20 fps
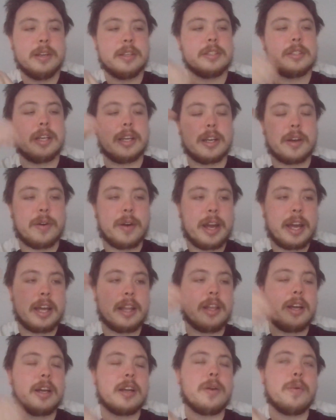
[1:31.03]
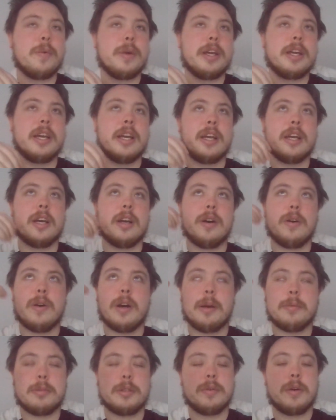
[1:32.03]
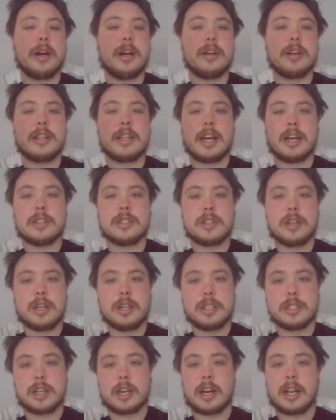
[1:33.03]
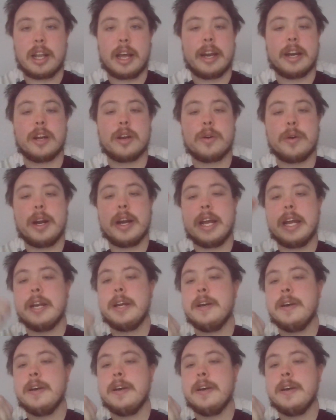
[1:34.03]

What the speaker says: So they go, hey, look, we can go up to $100,000 on a line of credit